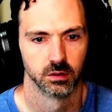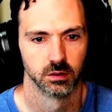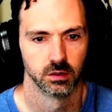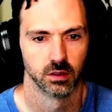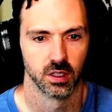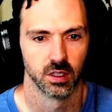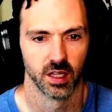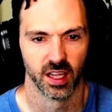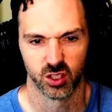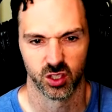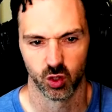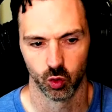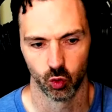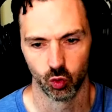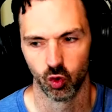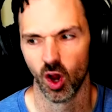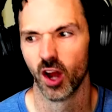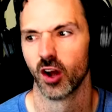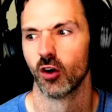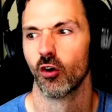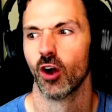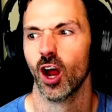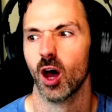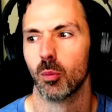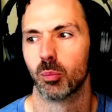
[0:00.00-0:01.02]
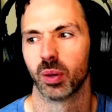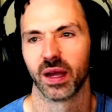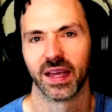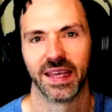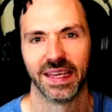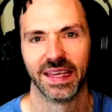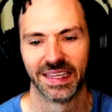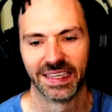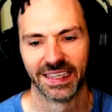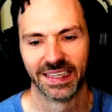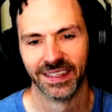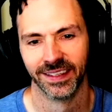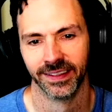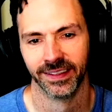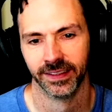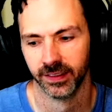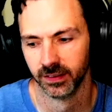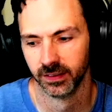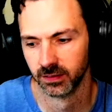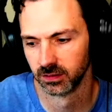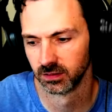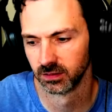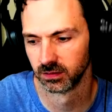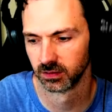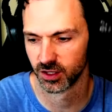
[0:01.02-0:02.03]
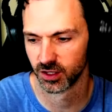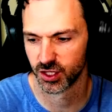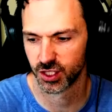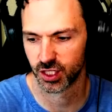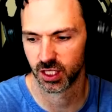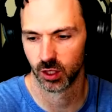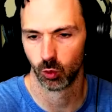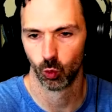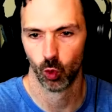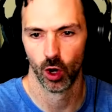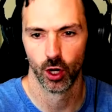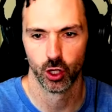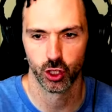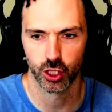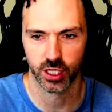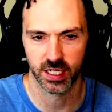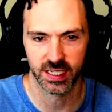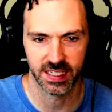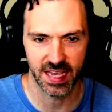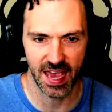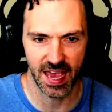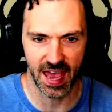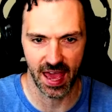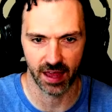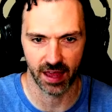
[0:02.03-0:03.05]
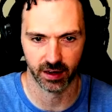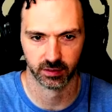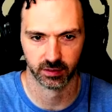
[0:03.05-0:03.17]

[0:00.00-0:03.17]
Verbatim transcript: Let's run her up again. See where she's at.